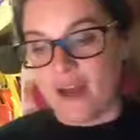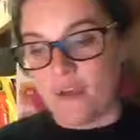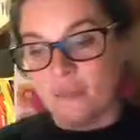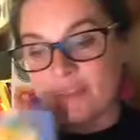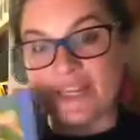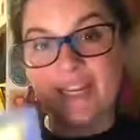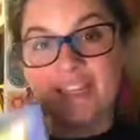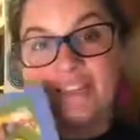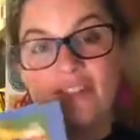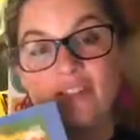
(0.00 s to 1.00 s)

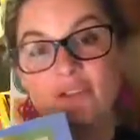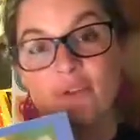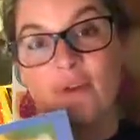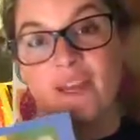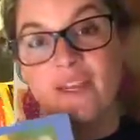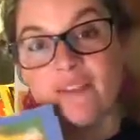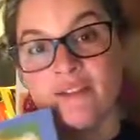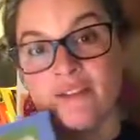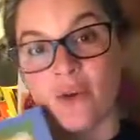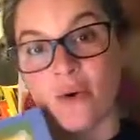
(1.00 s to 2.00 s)
related to the story is
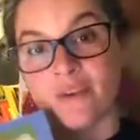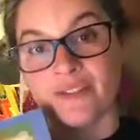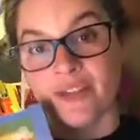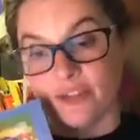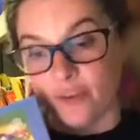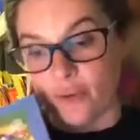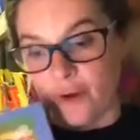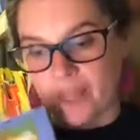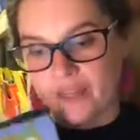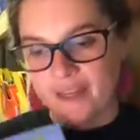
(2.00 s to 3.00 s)
so essential,
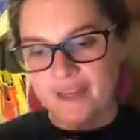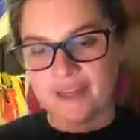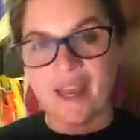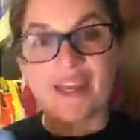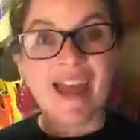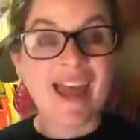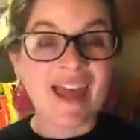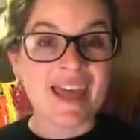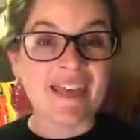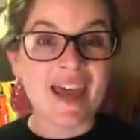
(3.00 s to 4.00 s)
right?
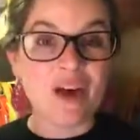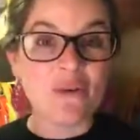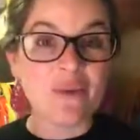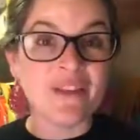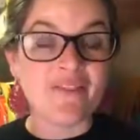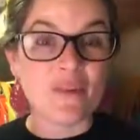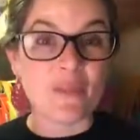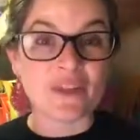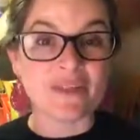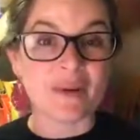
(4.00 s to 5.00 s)
And how do we level
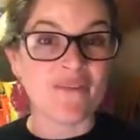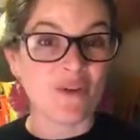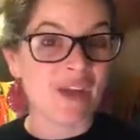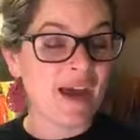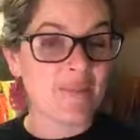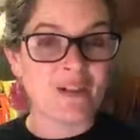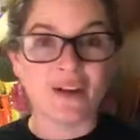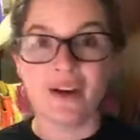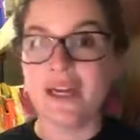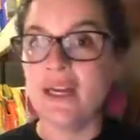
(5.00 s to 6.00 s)
books by
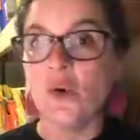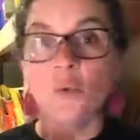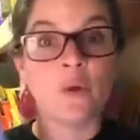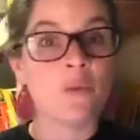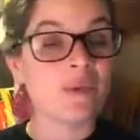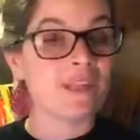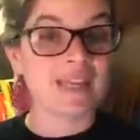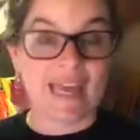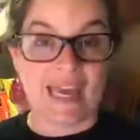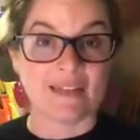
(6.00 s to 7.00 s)
vocabulary? We really
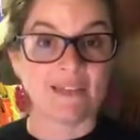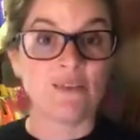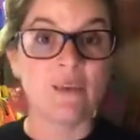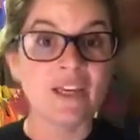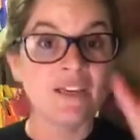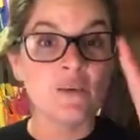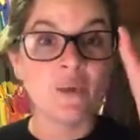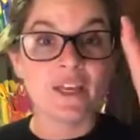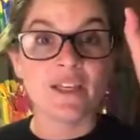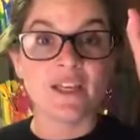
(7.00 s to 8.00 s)
can't. We
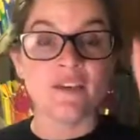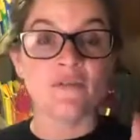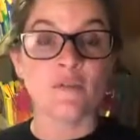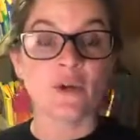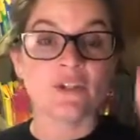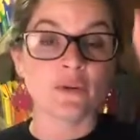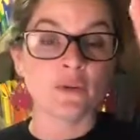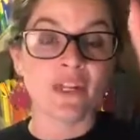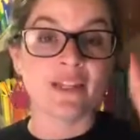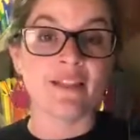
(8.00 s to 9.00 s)
can give books a
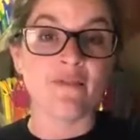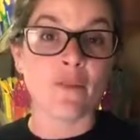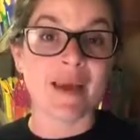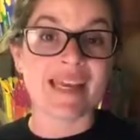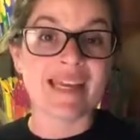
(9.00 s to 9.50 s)
reading level by